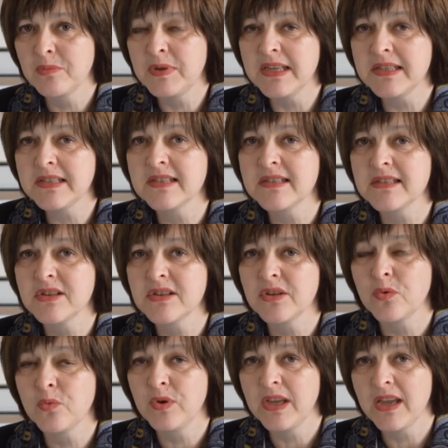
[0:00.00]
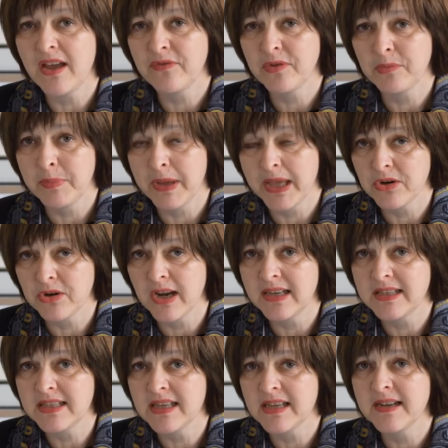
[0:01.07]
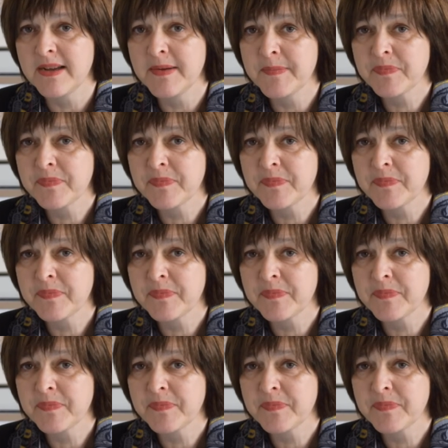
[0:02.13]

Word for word: pieces so that we have a better idea